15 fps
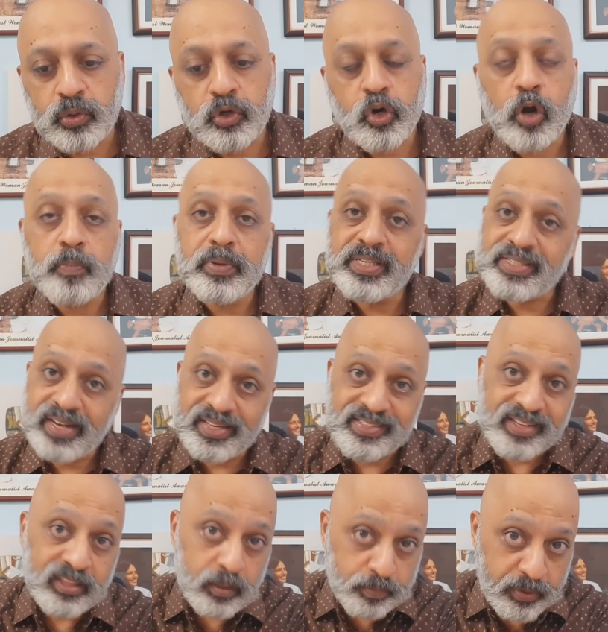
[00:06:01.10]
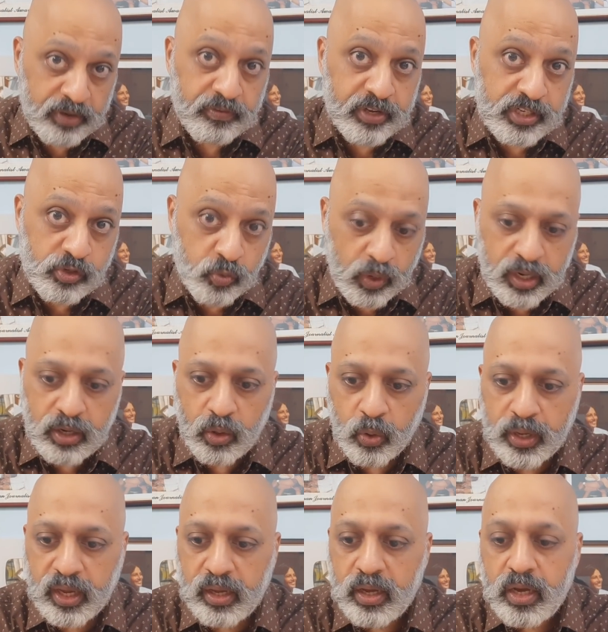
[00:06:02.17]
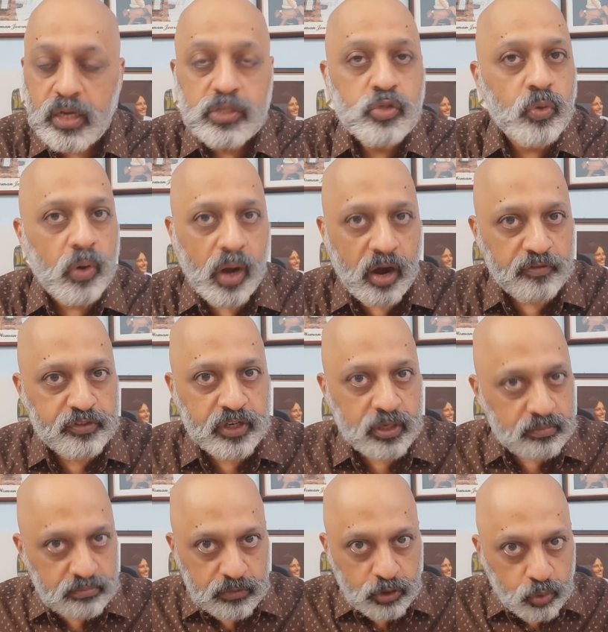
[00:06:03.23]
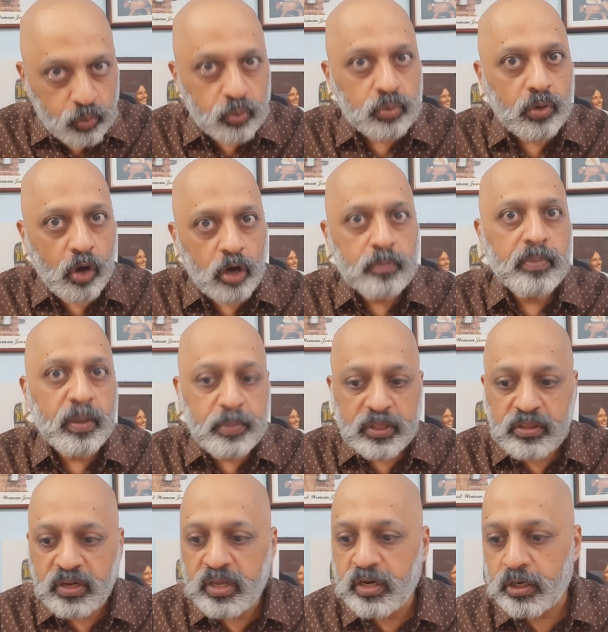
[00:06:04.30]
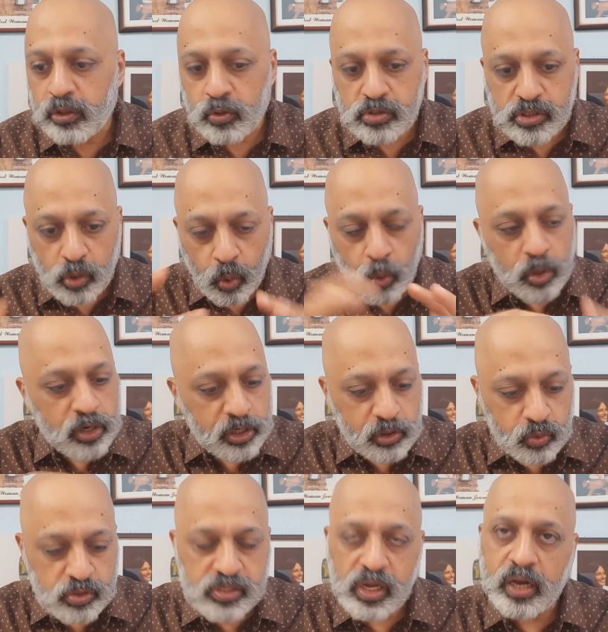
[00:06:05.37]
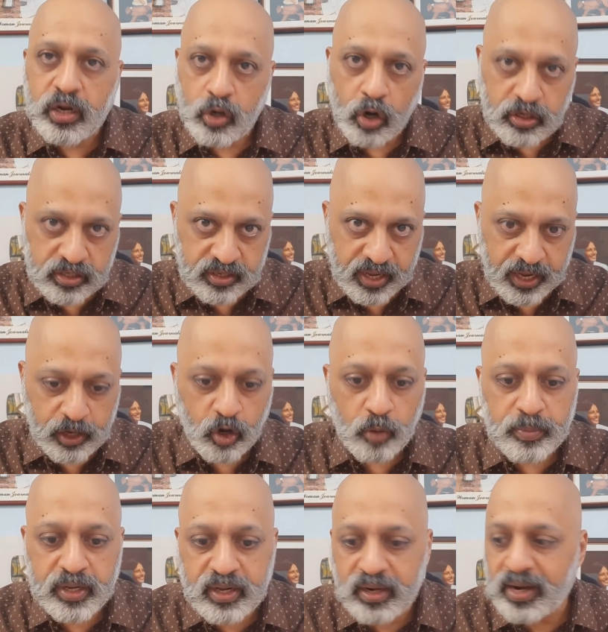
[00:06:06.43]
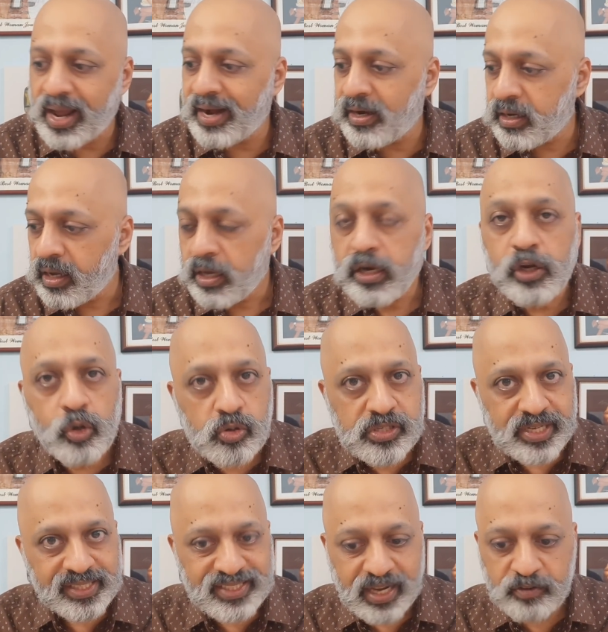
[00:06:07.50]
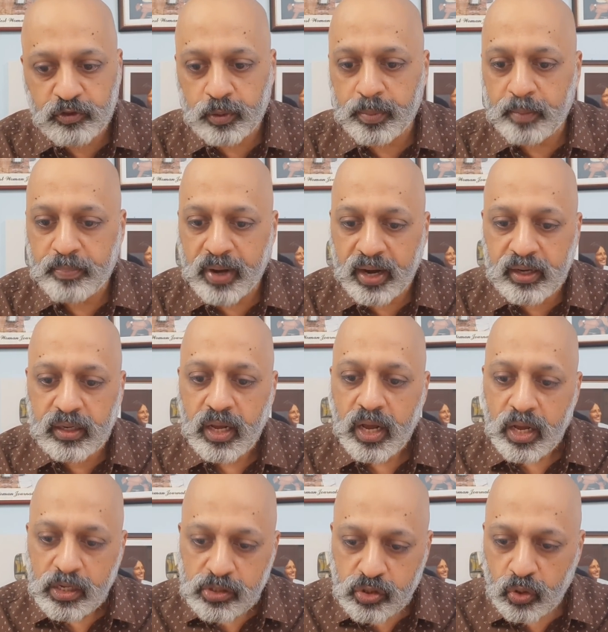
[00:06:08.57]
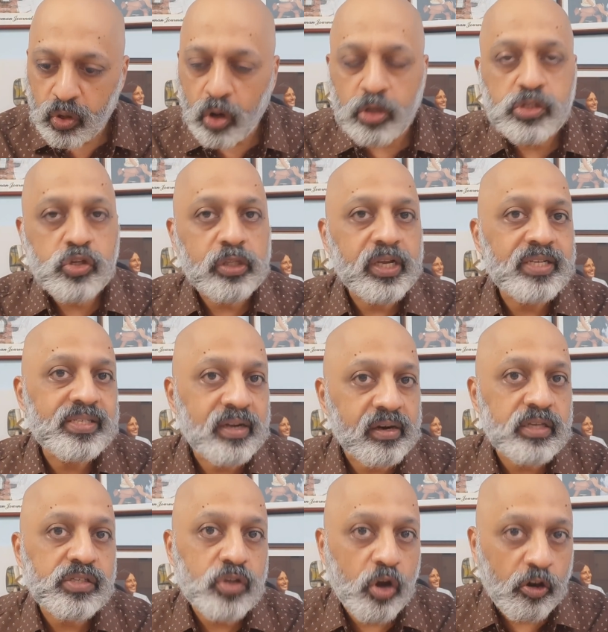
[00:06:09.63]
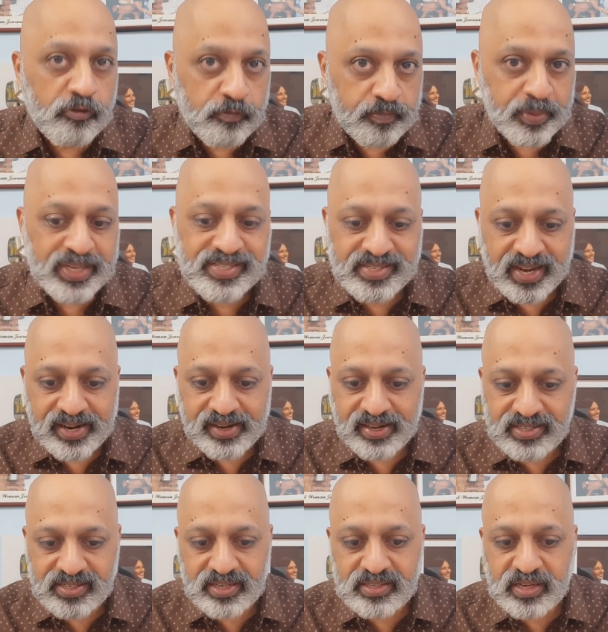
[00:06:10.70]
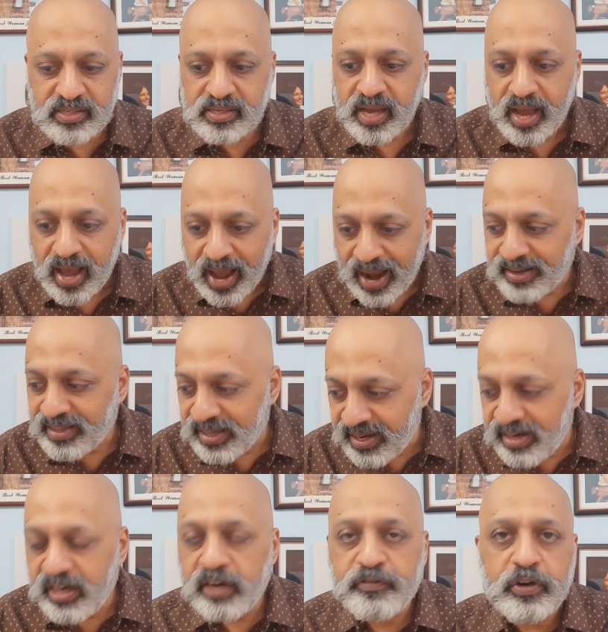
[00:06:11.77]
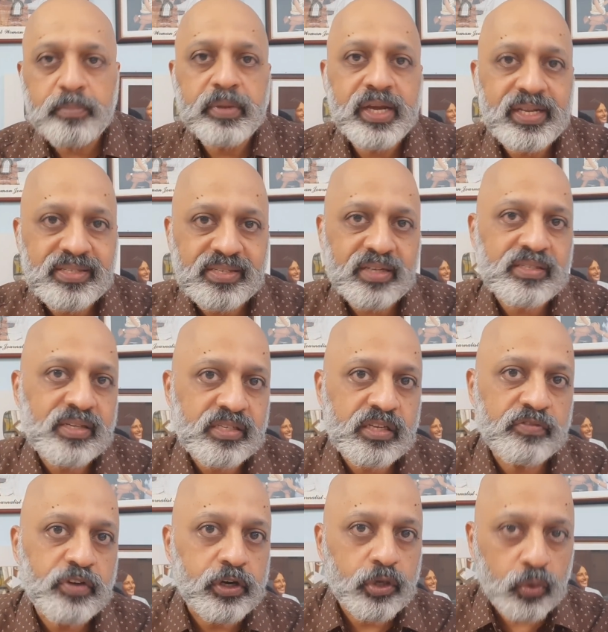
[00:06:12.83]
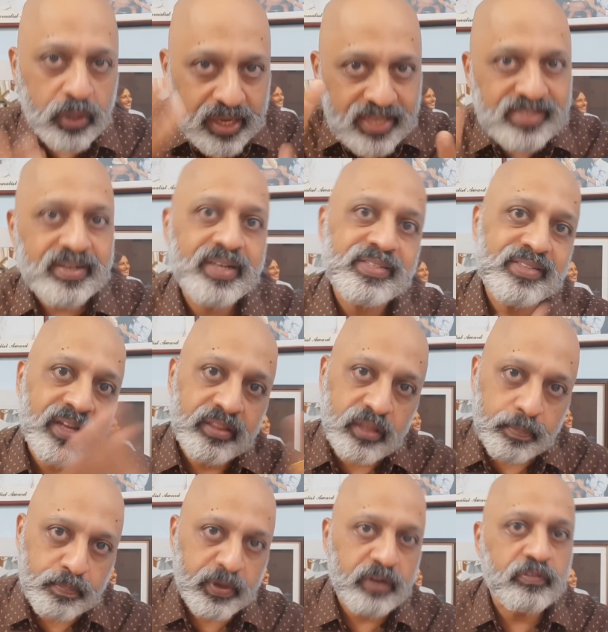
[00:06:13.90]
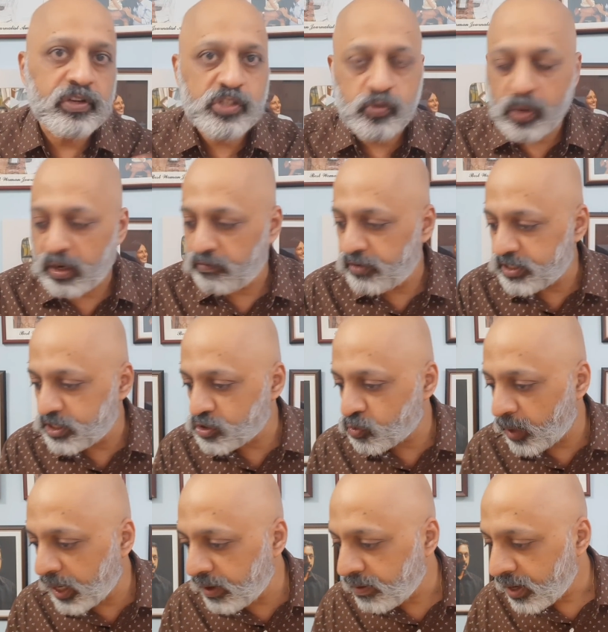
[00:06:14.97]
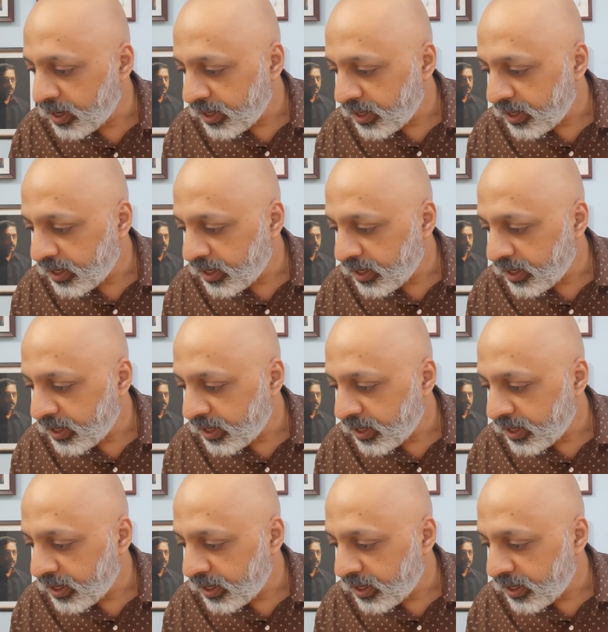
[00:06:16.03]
ratoon crop is less than the previous one. Okay, so after two or maybe three ratoons, the old ratoons are not economical and new sets have to be planted. So also there is a risk of pests and diseases, and the yield from each successive ratoon is less than the previous one, which is why